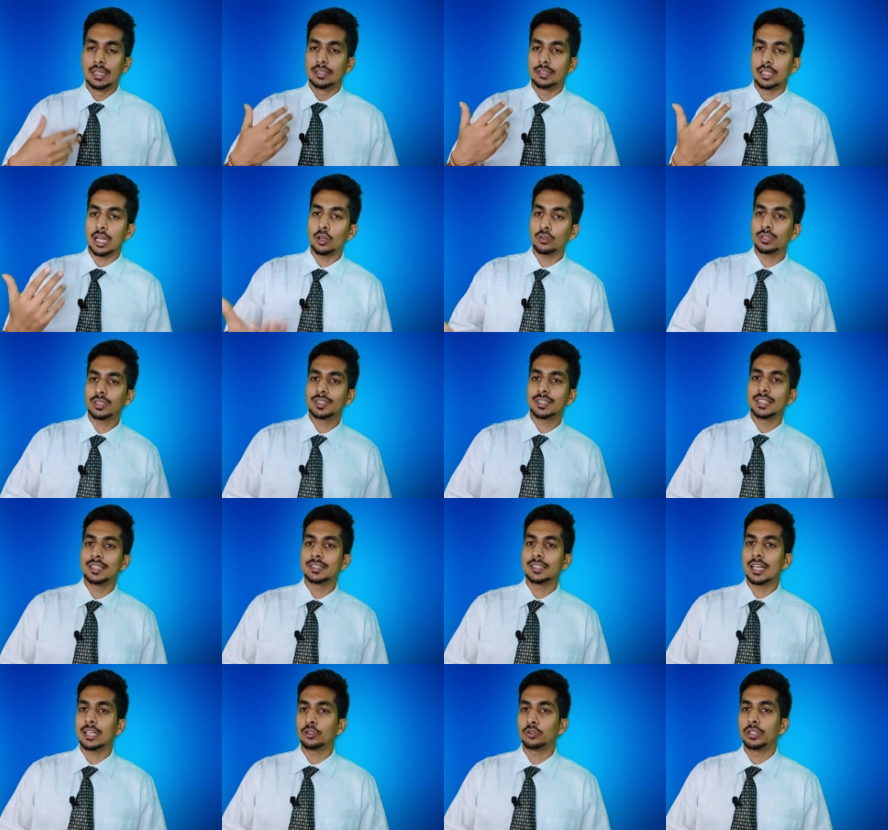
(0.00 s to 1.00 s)
Now, the thing
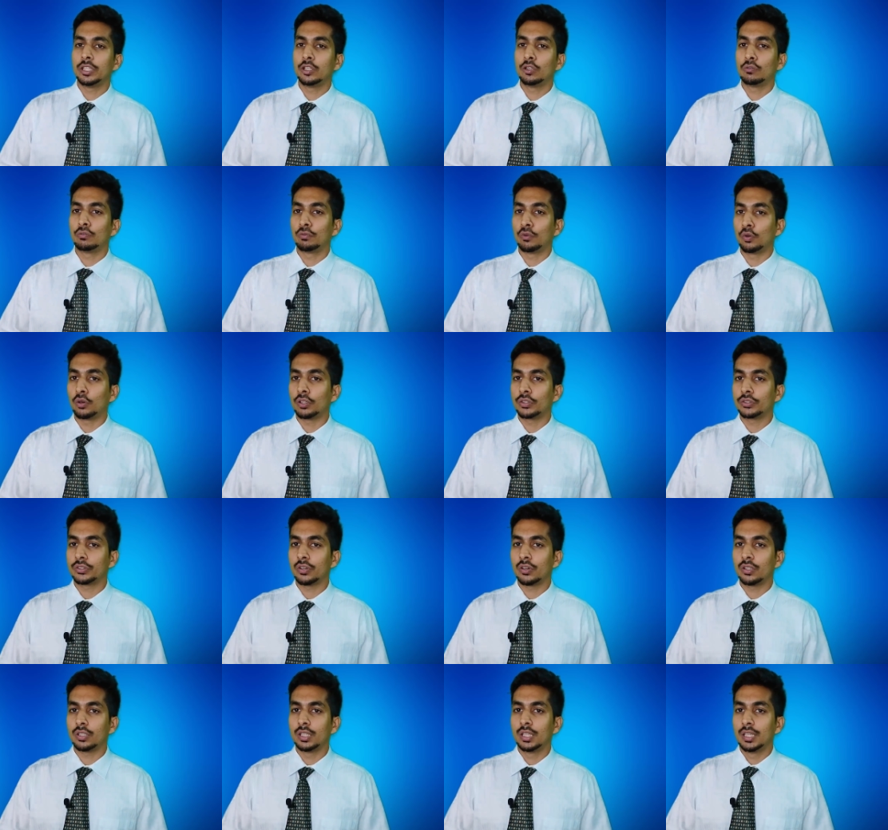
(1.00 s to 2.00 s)
that you need to focus
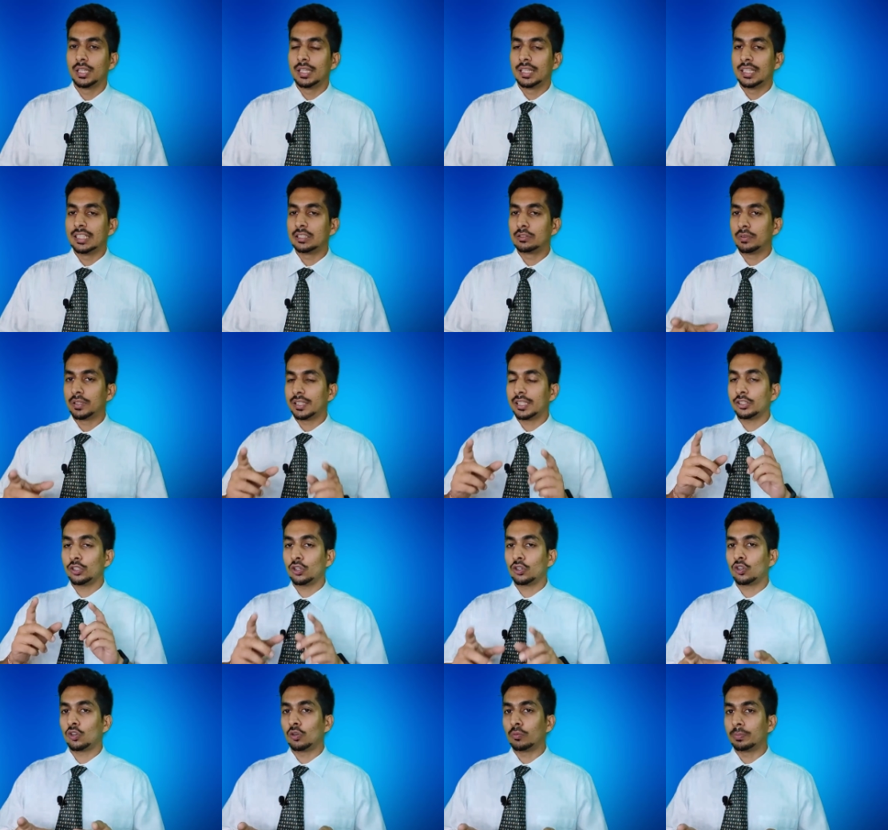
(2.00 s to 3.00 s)
on is whether
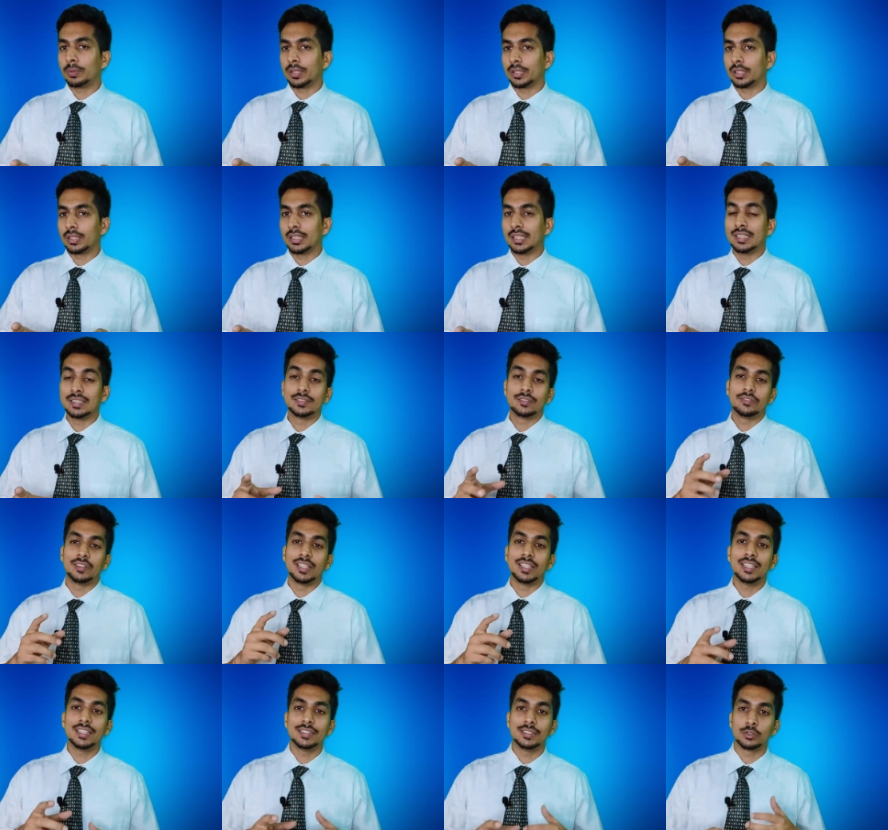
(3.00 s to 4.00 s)
your topic is
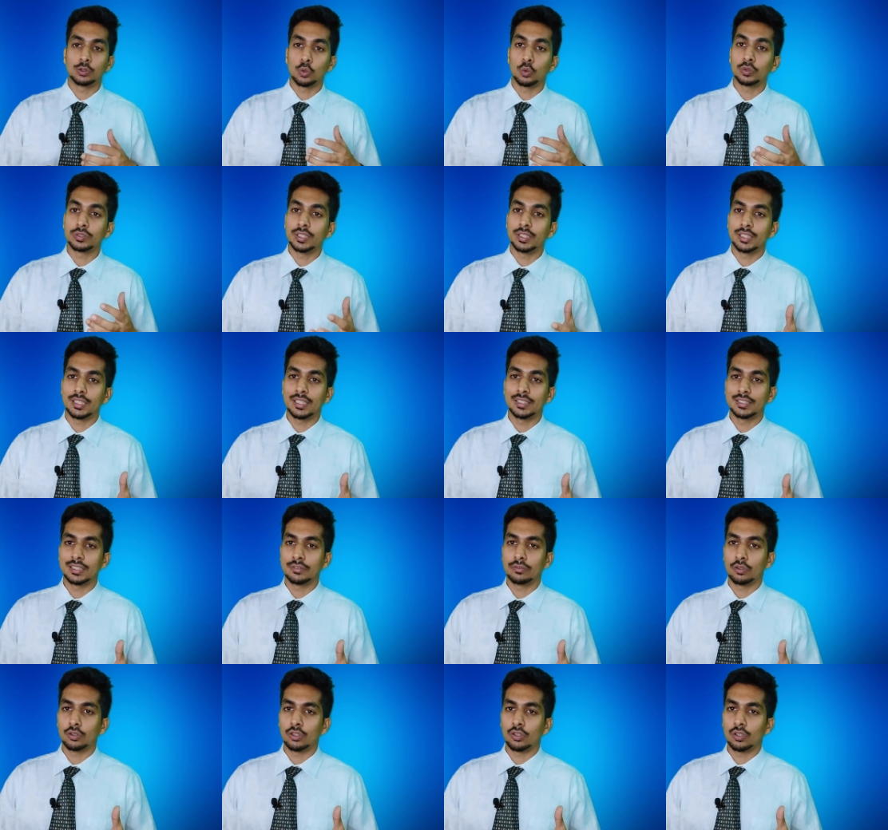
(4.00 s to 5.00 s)
very resource
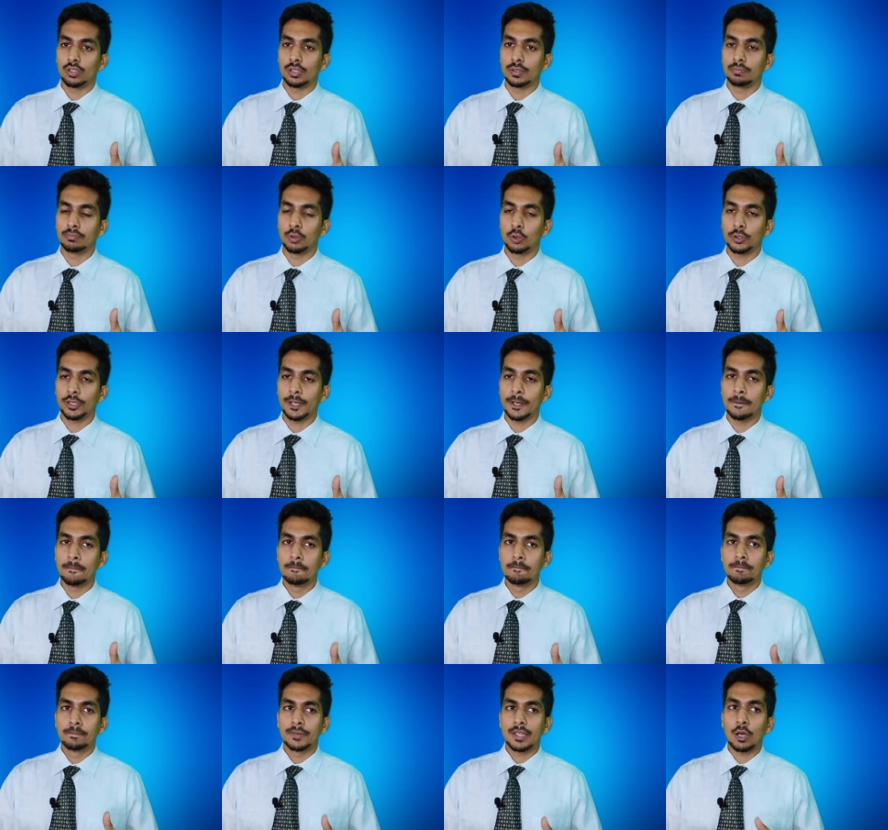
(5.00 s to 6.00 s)
intensive or not, okay.
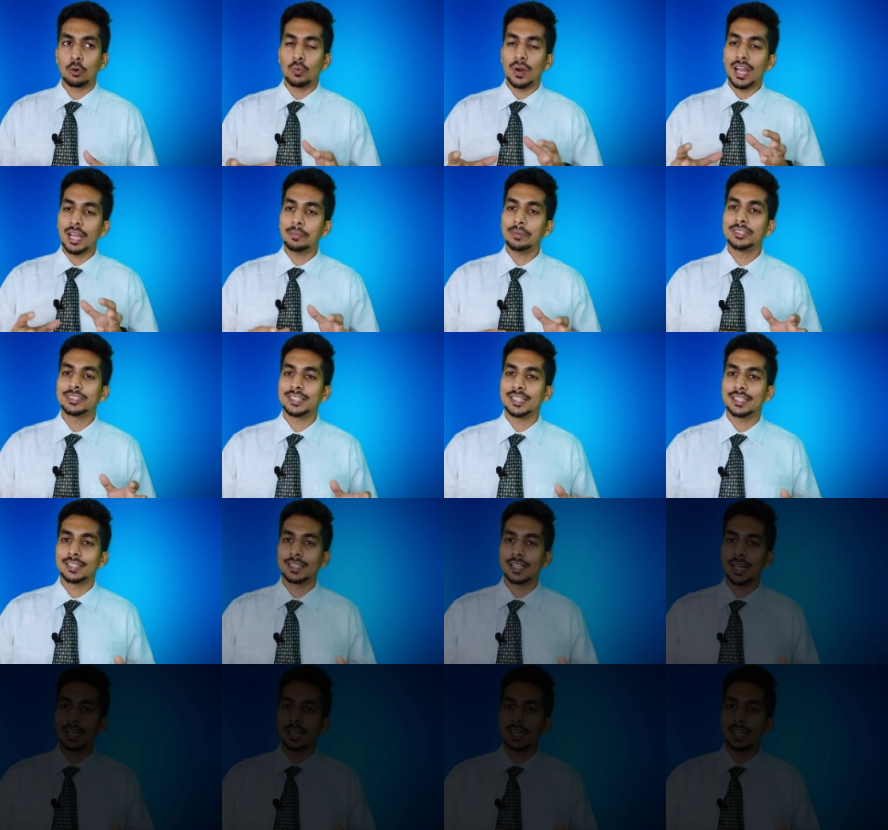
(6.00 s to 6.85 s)
Now, why am I saying